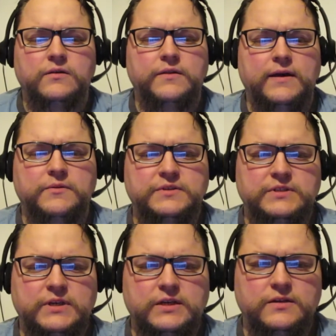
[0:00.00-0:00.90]
Well, that
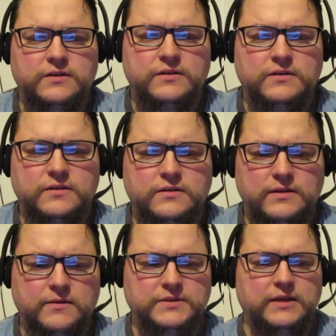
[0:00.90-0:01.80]
was
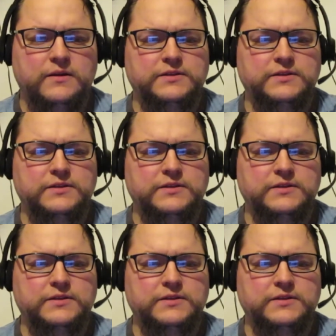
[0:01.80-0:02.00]
El